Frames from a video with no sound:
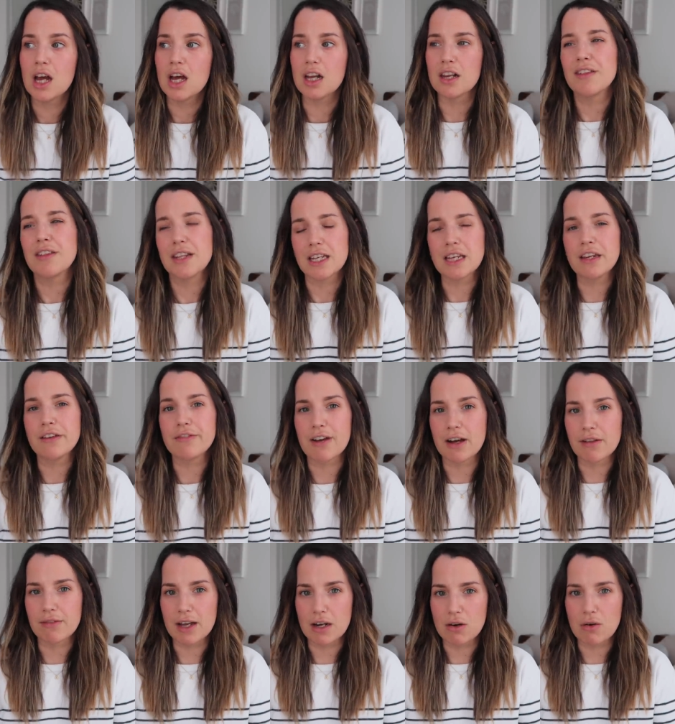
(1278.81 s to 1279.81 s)
And I think he
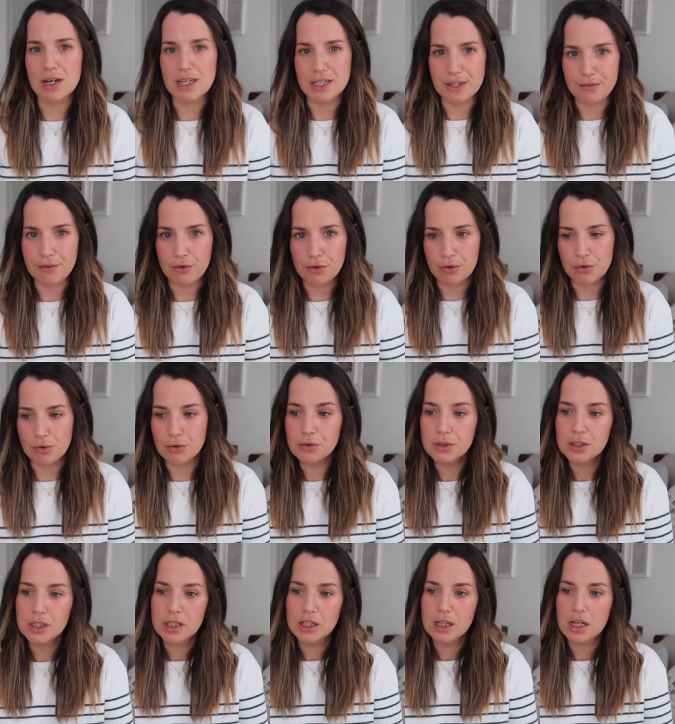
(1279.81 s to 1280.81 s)
found that quite
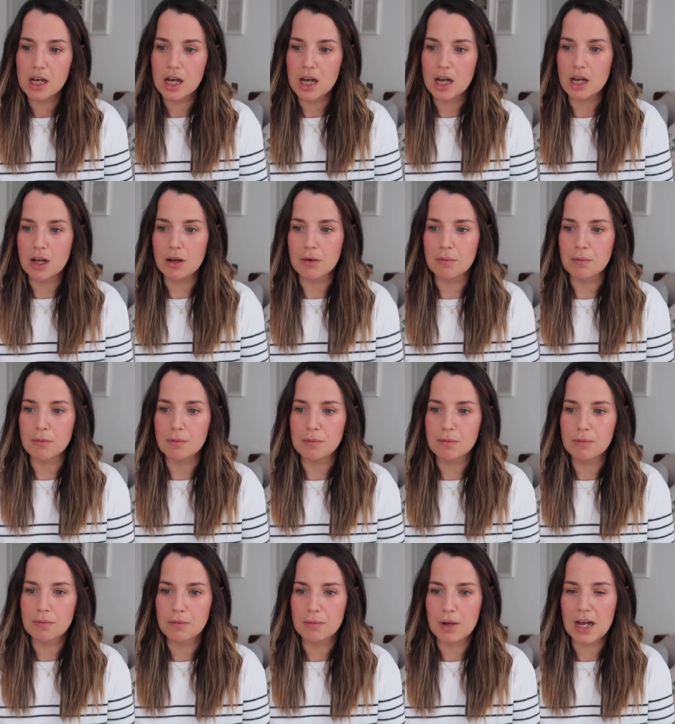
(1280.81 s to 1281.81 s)
difficult, as
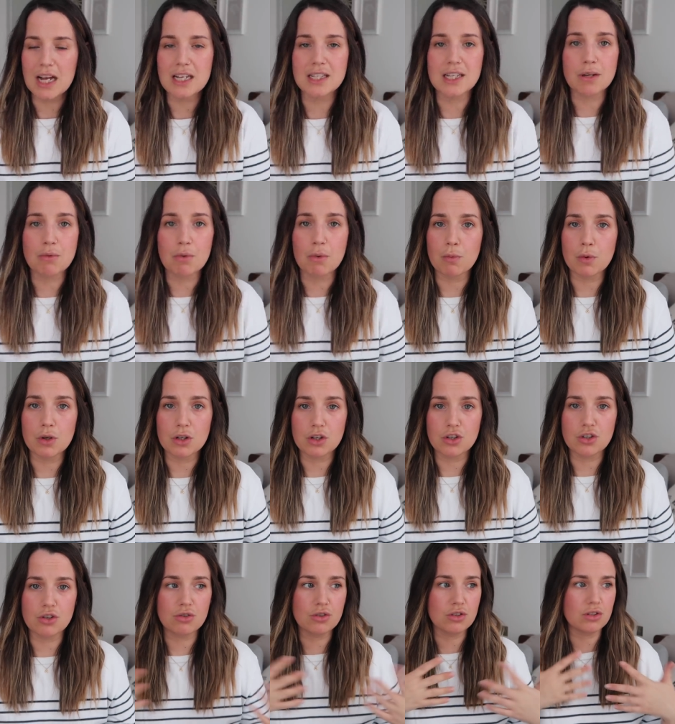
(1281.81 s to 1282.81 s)
anyone would,
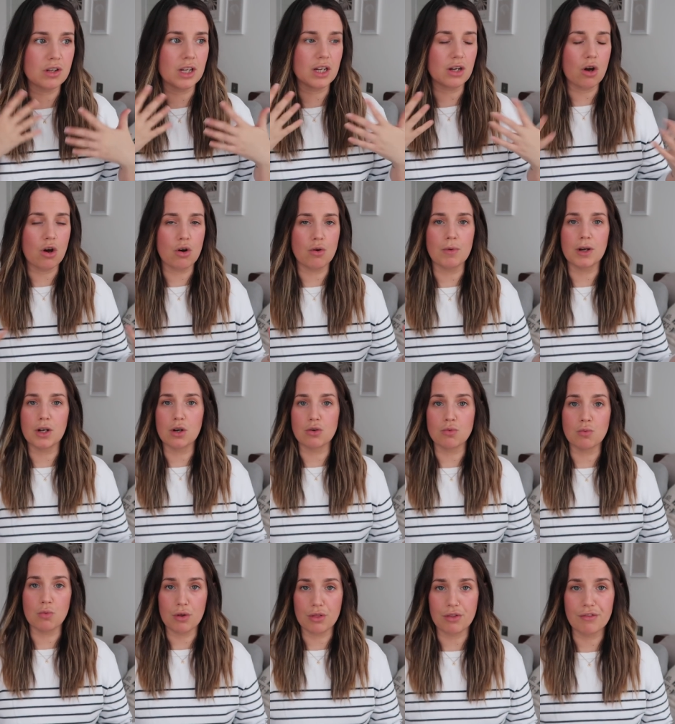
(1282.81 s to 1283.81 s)
because you're just like, oh my
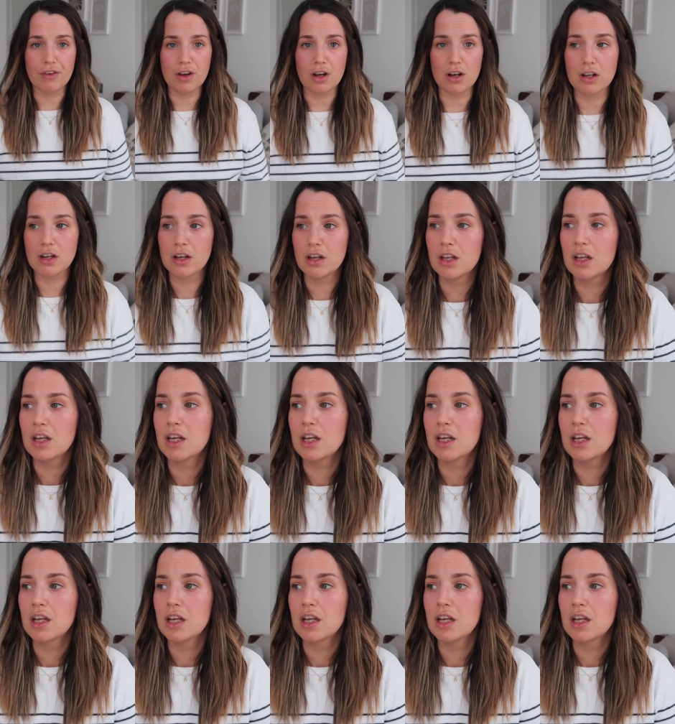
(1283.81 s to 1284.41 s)
God, what the fuck?